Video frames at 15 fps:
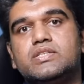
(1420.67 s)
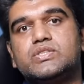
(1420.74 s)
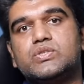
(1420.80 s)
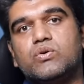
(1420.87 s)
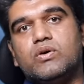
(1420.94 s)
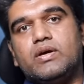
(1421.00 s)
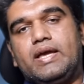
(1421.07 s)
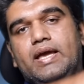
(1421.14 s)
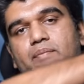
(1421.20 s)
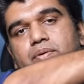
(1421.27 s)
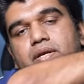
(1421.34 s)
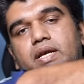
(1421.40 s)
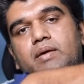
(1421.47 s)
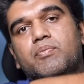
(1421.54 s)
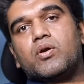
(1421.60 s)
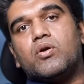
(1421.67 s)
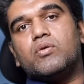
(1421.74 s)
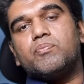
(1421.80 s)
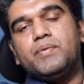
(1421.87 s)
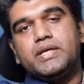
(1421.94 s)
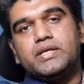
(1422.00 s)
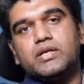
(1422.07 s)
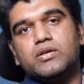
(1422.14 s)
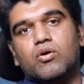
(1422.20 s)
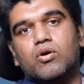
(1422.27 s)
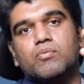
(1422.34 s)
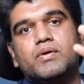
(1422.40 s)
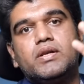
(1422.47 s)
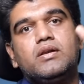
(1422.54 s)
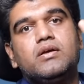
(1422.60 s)
So APTT prolonged PT
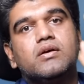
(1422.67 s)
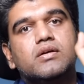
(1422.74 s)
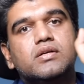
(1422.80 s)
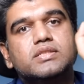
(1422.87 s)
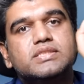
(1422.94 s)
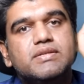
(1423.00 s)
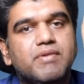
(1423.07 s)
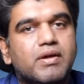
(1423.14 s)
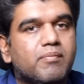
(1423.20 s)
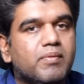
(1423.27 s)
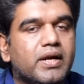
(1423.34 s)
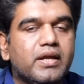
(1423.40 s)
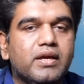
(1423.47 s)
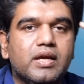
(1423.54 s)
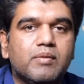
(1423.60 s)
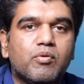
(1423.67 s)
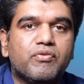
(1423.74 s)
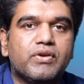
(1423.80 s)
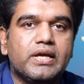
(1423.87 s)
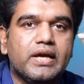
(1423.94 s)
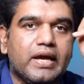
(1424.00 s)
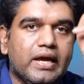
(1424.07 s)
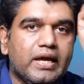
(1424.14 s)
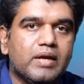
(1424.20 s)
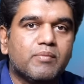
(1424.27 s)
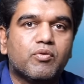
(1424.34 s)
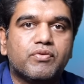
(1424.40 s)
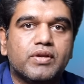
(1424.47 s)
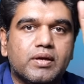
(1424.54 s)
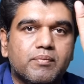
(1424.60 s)
normal, severe bleeding, hemophilia A,
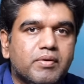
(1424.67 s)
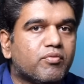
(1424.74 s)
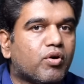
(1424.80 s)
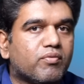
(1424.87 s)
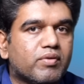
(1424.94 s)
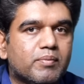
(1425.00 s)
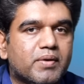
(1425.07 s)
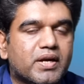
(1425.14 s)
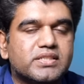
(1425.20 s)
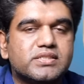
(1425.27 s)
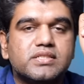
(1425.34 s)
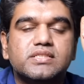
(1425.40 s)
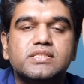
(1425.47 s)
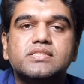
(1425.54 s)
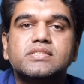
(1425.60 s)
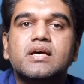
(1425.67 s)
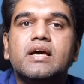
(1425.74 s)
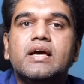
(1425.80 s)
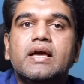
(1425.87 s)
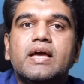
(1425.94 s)
hemophilia B, von Willebrand's disease.